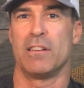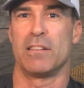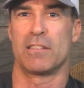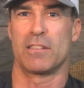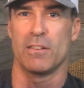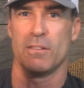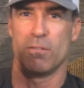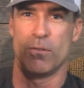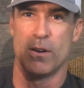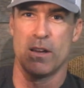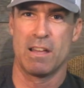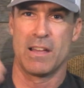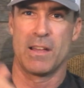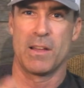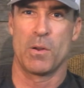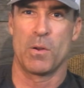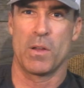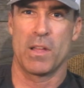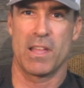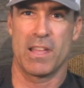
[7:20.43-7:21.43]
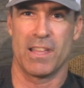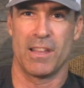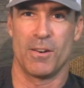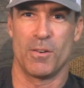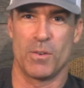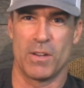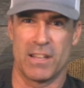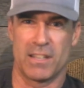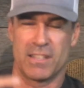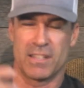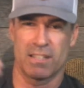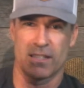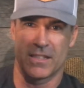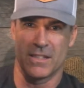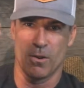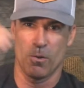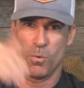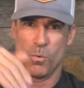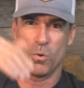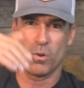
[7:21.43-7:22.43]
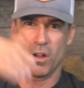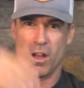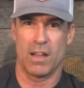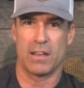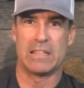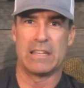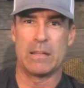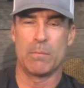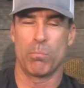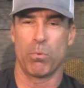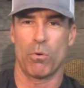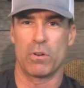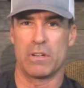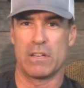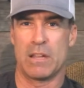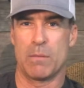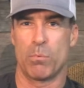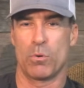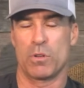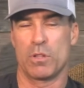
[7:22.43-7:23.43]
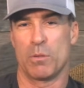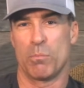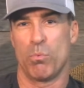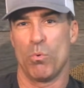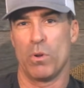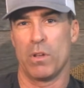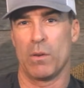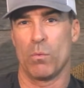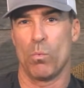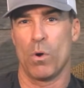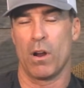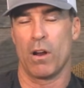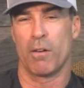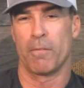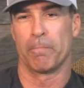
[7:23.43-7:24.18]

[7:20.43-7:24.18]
And so, the hole got deeper and deeper to the point where,